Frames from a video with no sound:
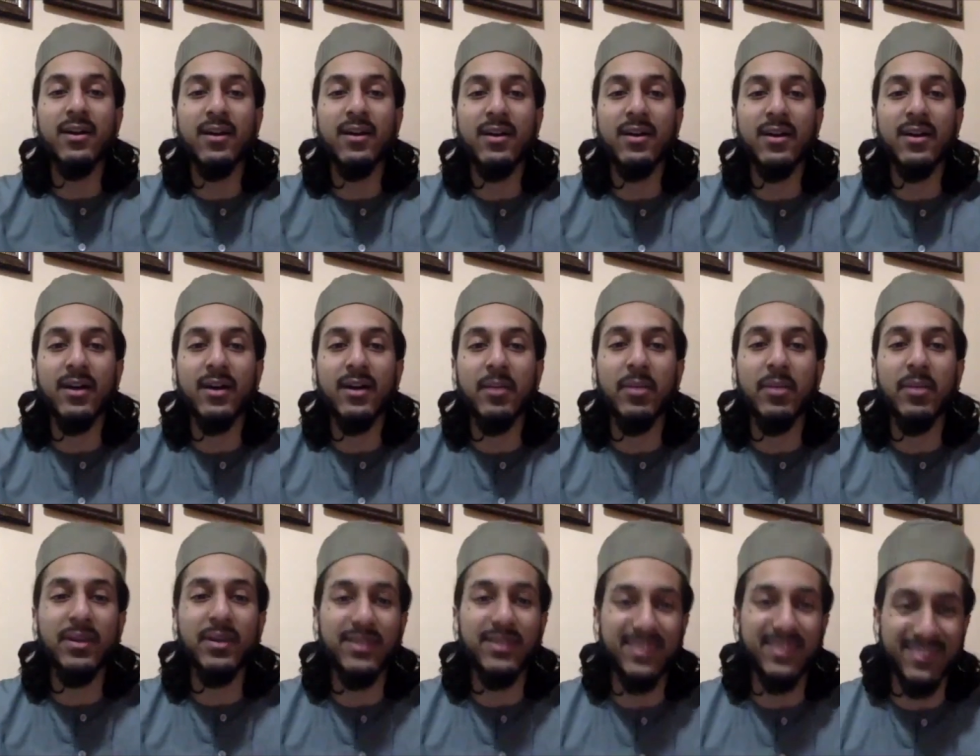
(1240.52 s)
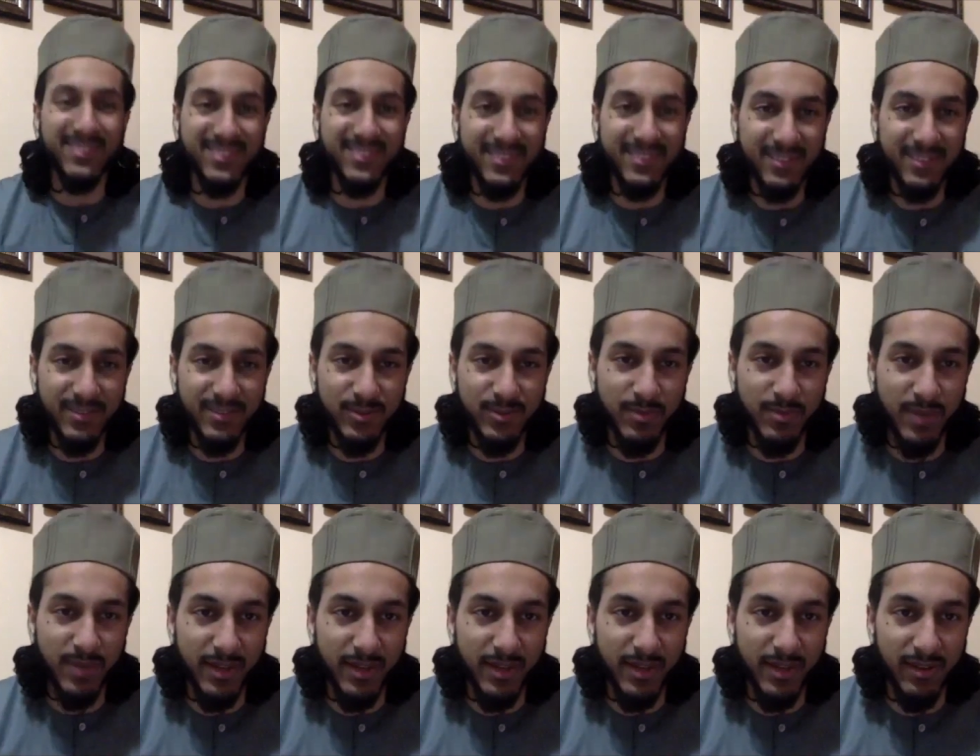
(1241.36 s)
abundant,
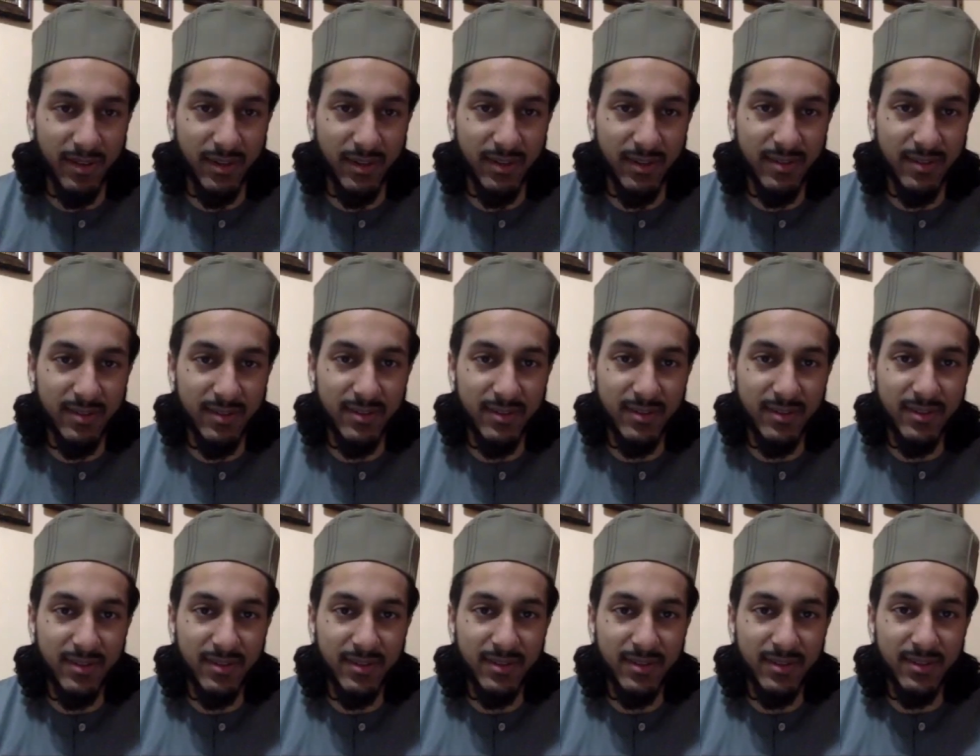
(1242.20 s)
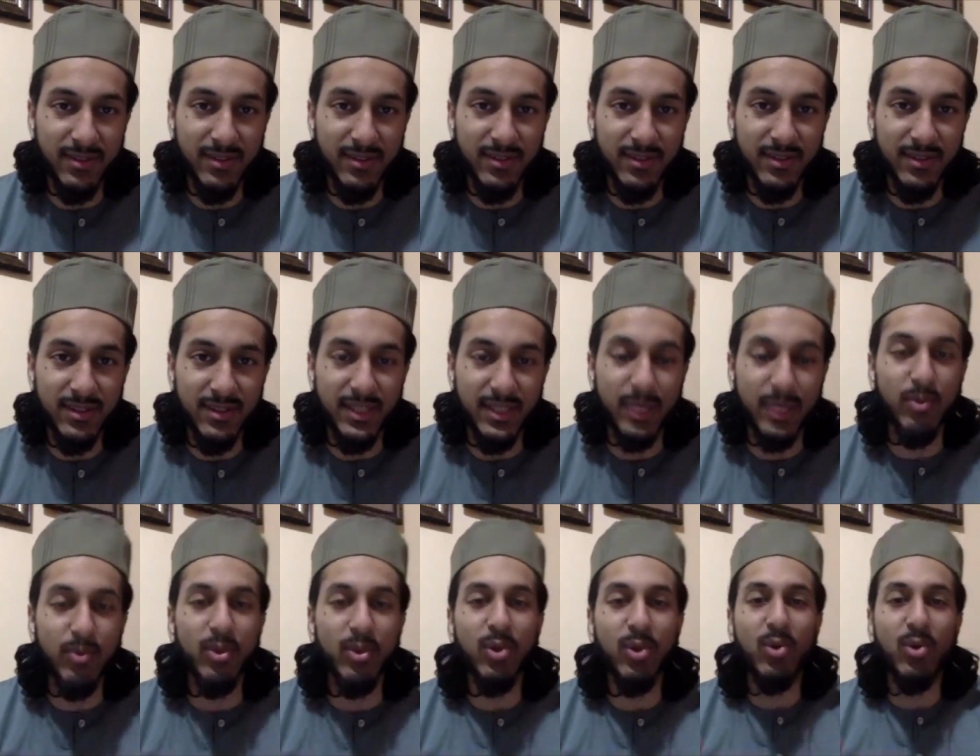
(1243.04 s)
subhanallah. They
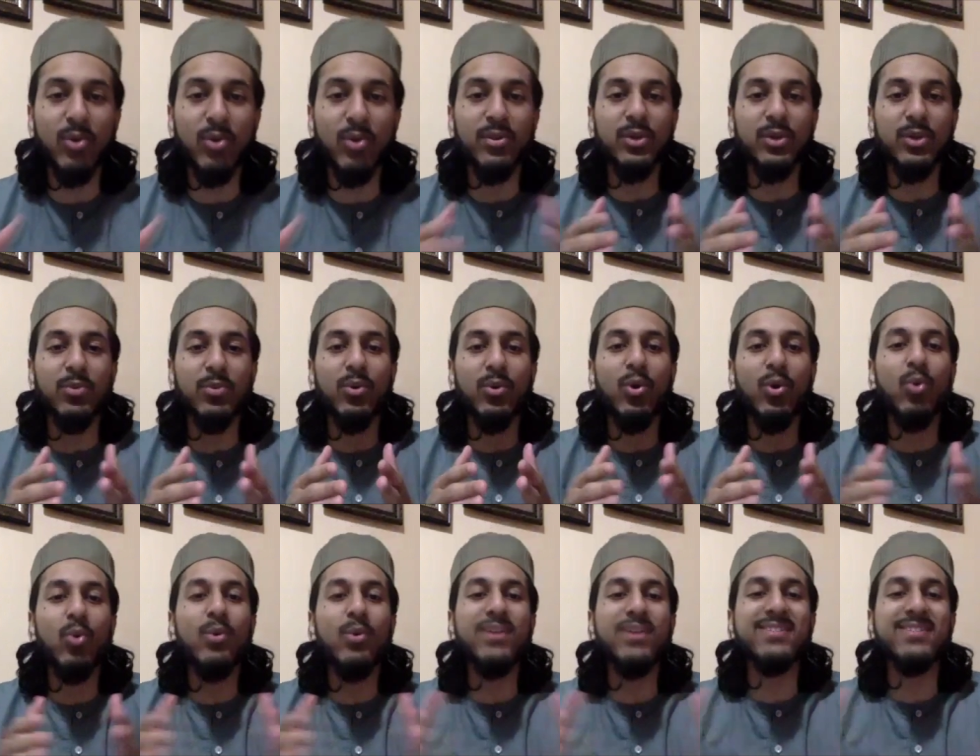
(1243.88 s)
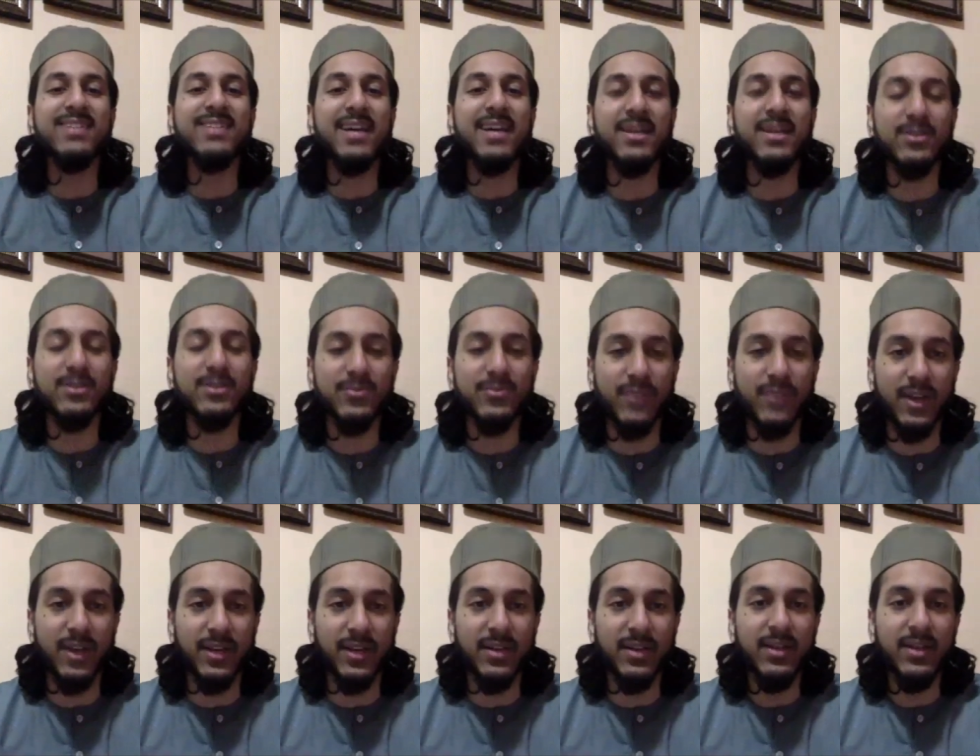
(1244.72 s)
were always
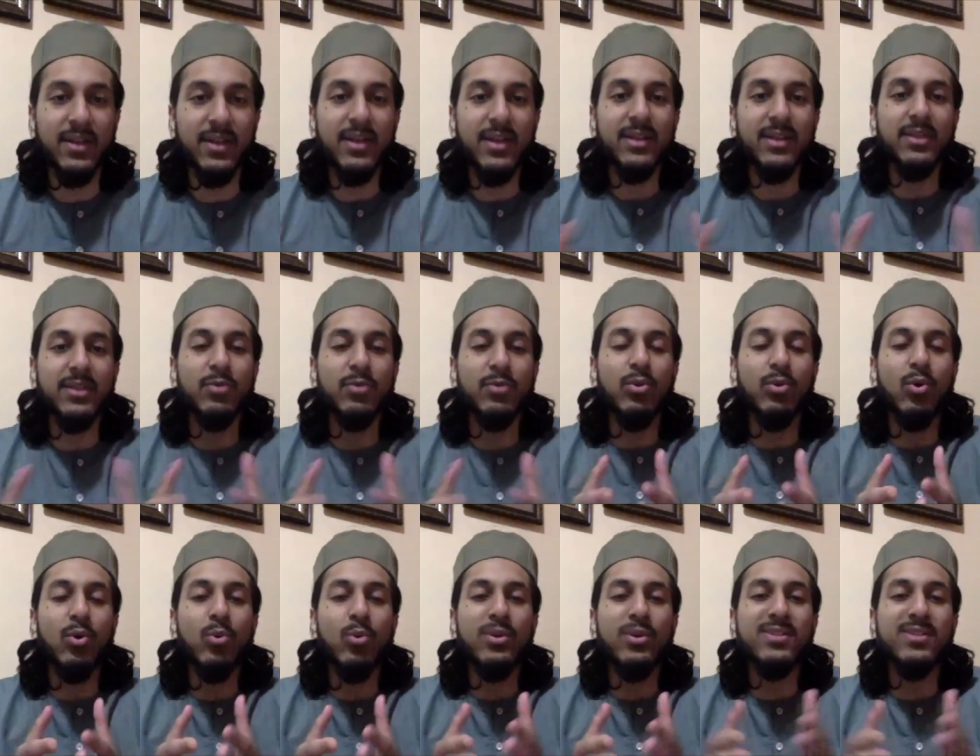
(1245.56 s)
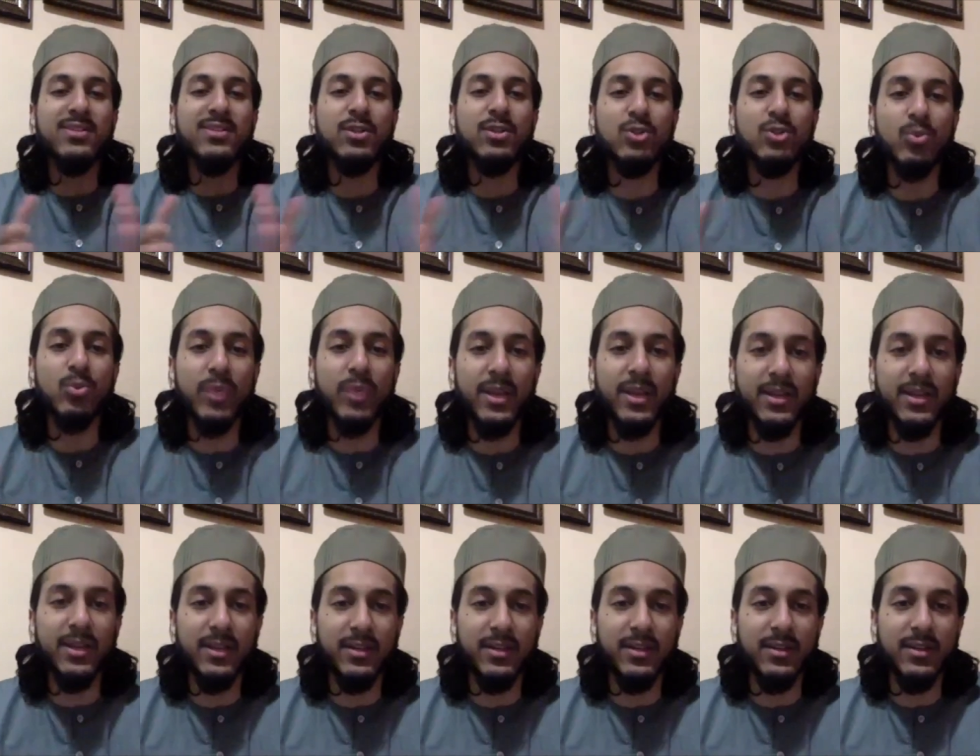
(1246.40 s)
satisfied. They were always
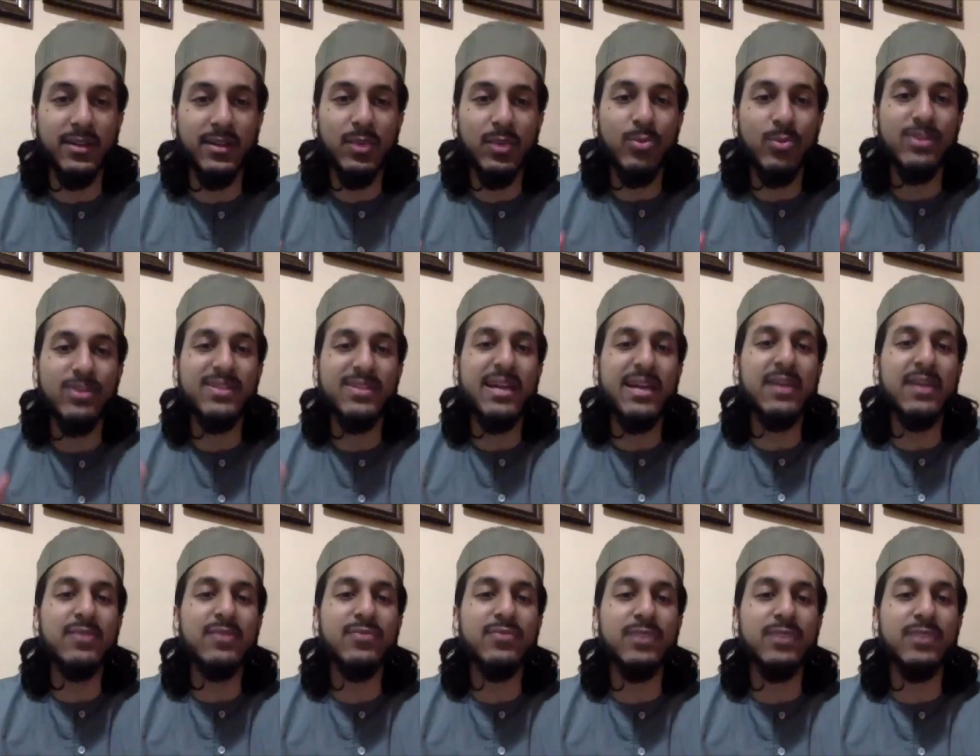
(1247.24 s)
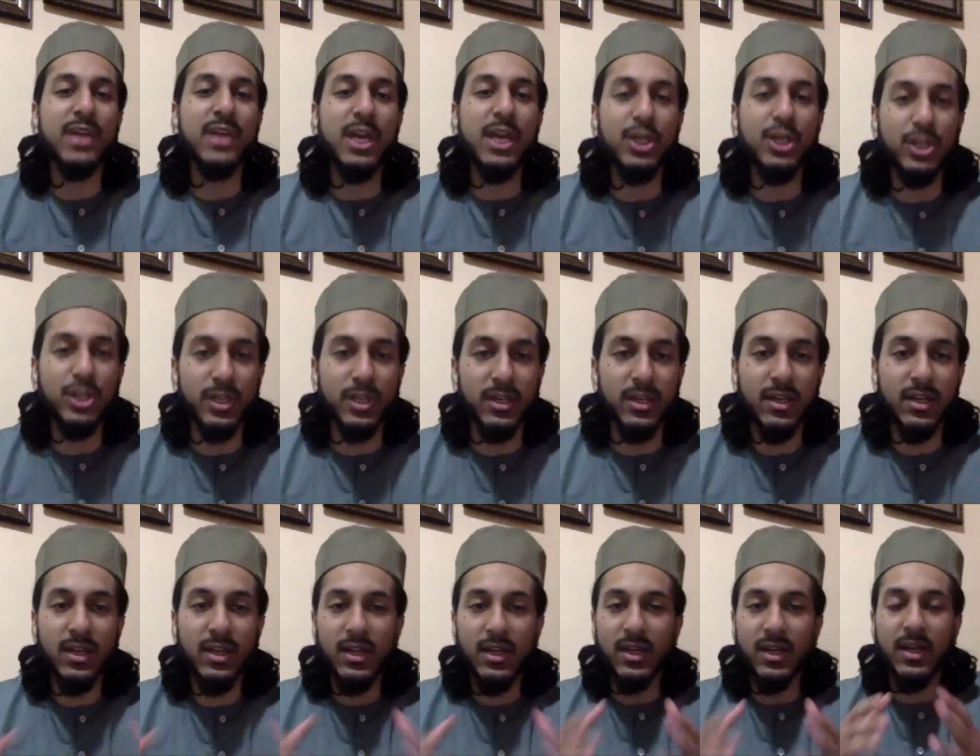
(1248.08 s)
situated with satisfaction
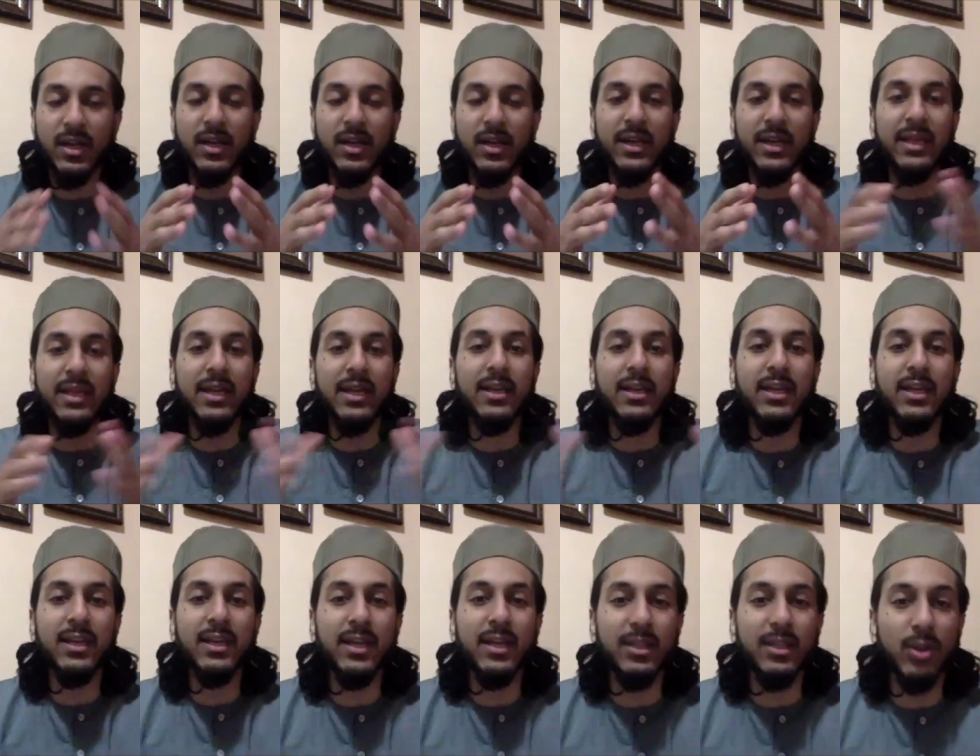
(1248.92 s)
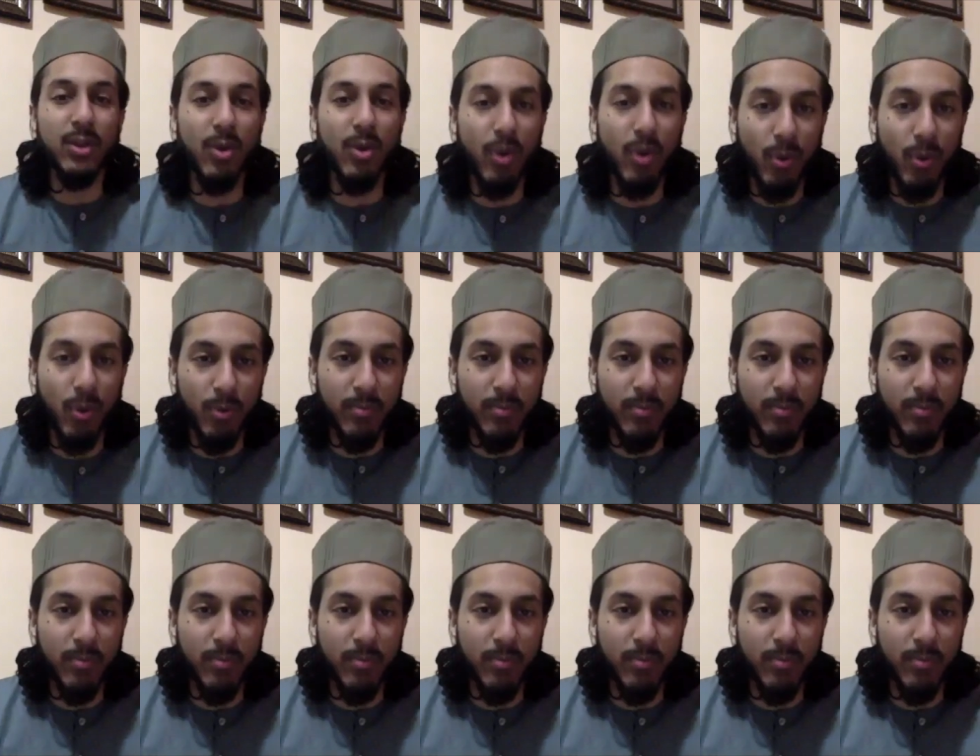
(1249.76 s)
in the home